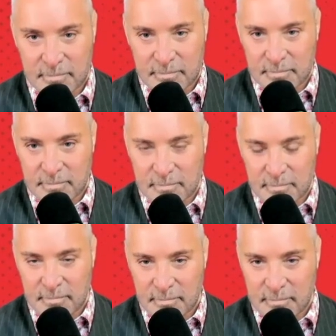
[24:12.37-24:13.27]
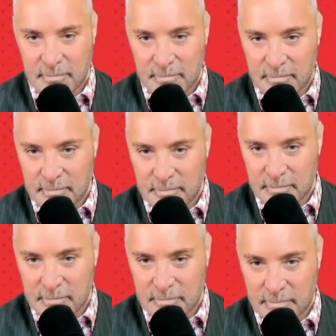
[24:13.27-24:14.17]

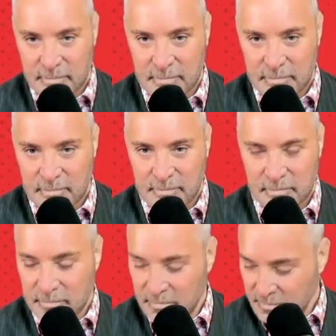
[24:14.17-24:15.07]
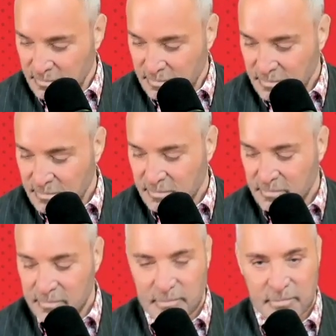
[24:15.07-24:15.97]

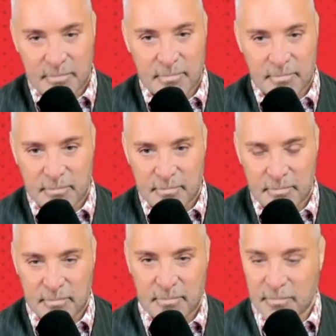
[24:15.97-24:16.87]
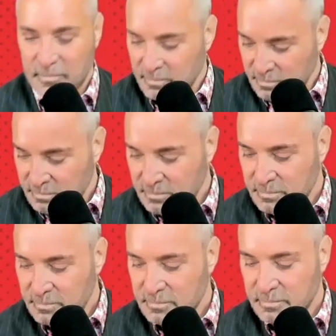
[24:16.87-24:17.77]

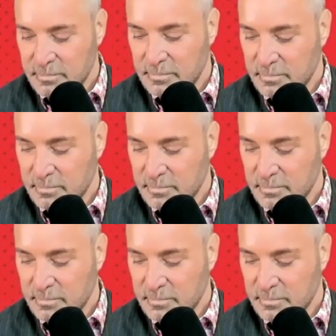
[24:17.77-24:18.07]
The person shown says nothing.